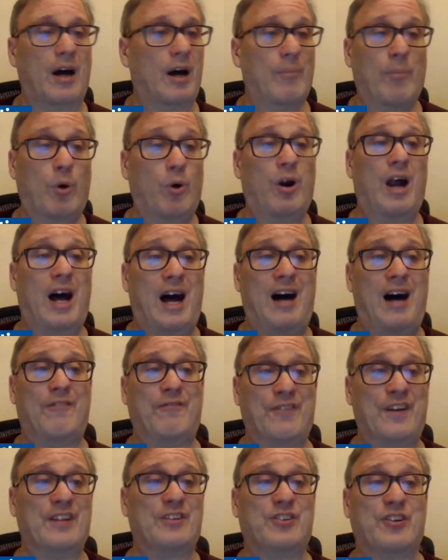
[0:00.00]
more
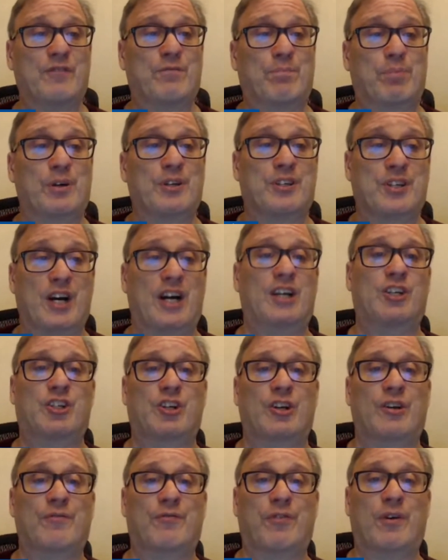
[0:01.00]
offensive
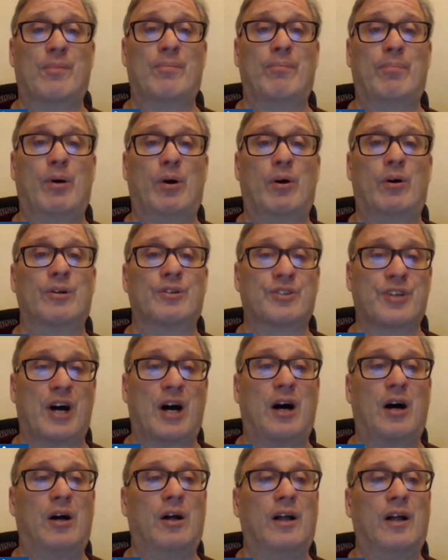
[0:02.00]
production from
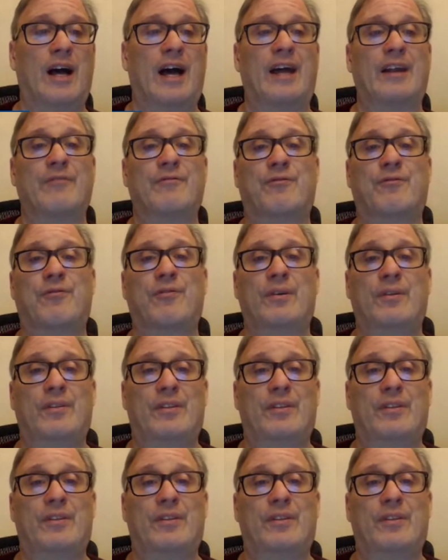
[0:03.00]
Barzal. And,